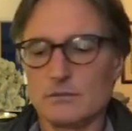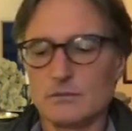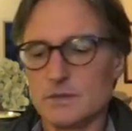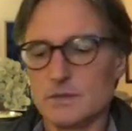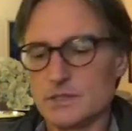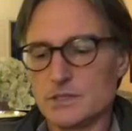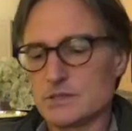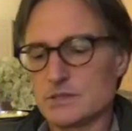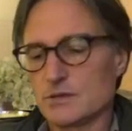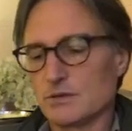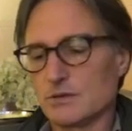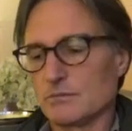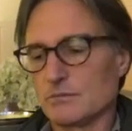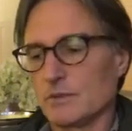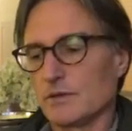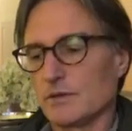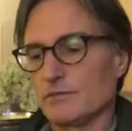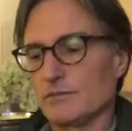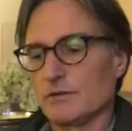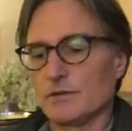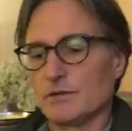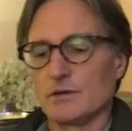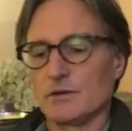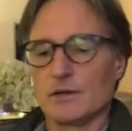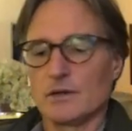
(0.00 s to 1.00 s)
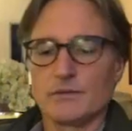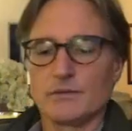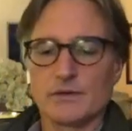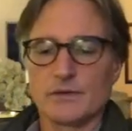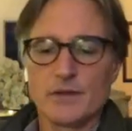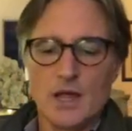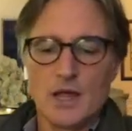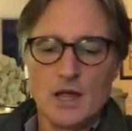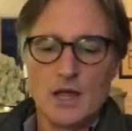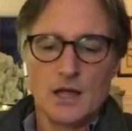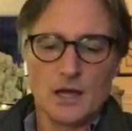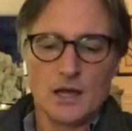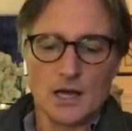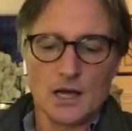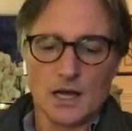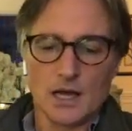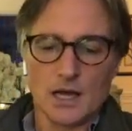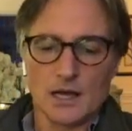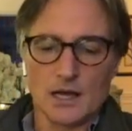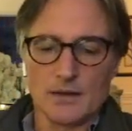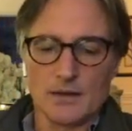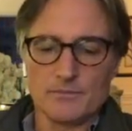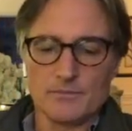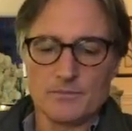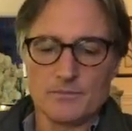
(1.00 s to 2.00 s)
let me just turn my phone off here.
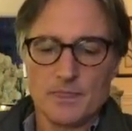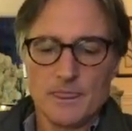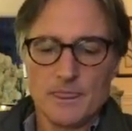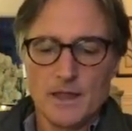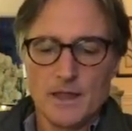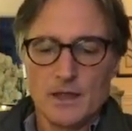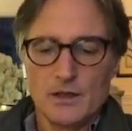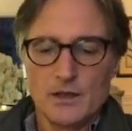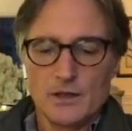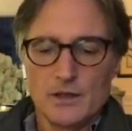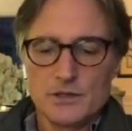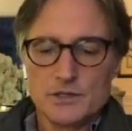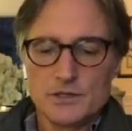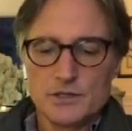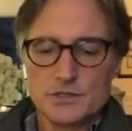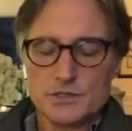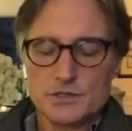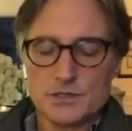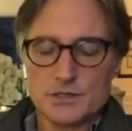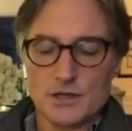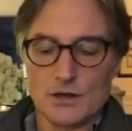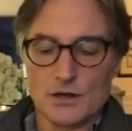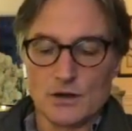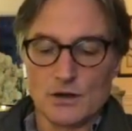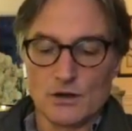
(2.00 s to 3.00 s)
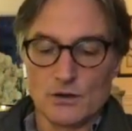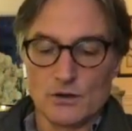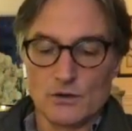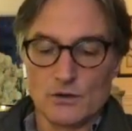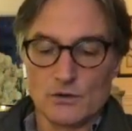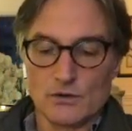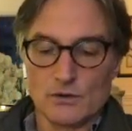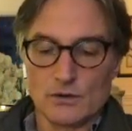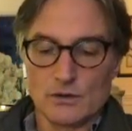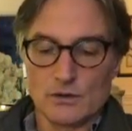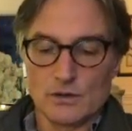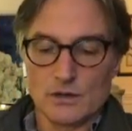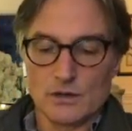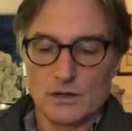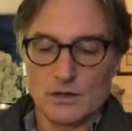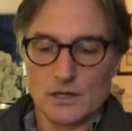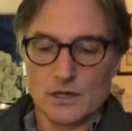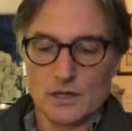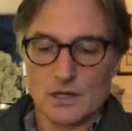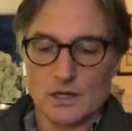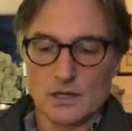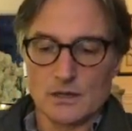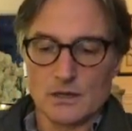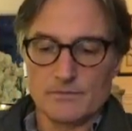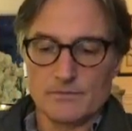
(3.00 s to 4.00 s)
Um, so
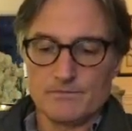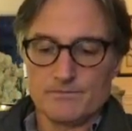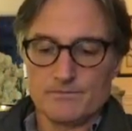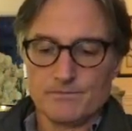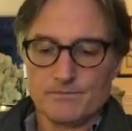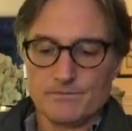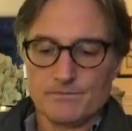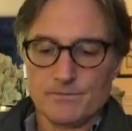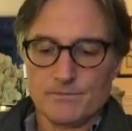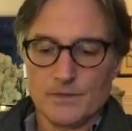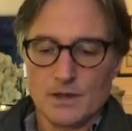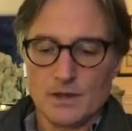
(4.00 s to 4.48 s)
um,